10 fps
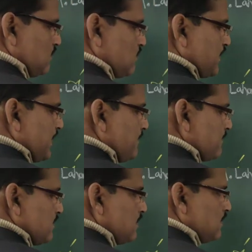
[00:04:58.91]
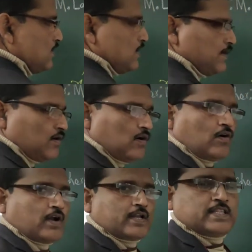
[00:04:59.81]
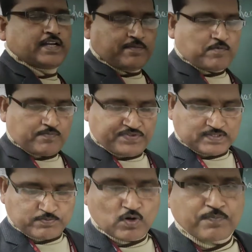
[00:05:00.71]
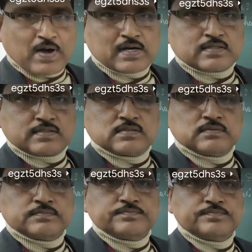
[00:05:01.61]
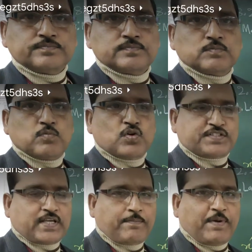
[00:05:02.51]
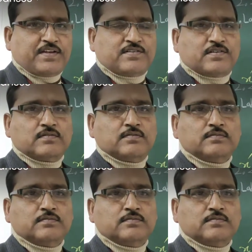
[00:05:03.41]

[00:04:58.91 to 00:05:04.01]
Okay. What are the name of these 4 parts? 4 segment.